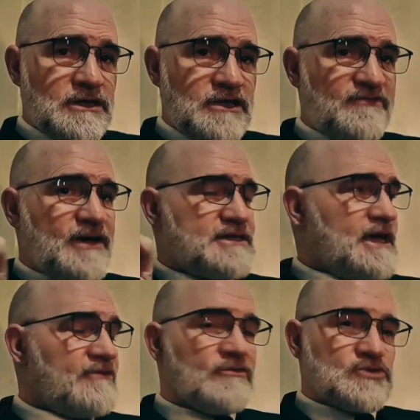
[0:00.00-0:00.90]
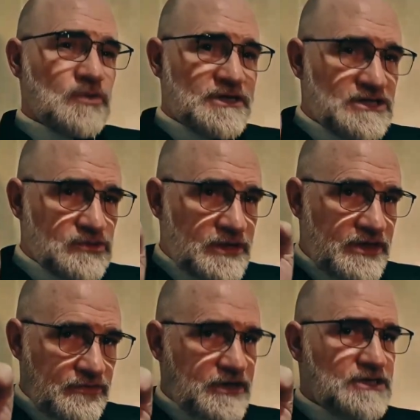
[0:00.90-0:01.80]
In fact, data from
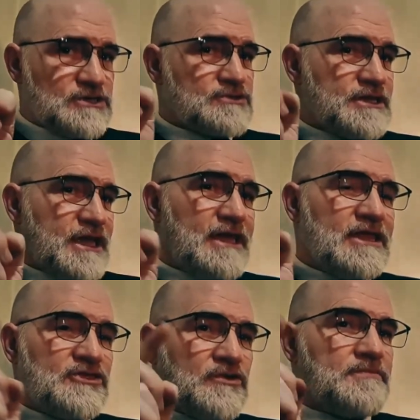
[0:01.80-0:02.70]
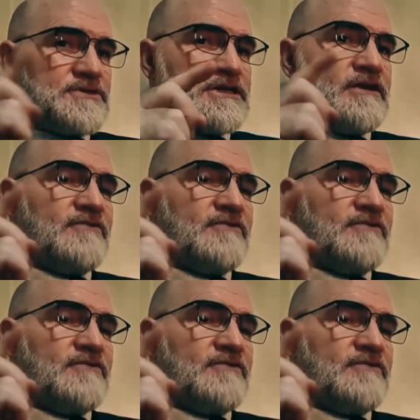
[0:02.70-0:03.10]
2023 shows that 83% of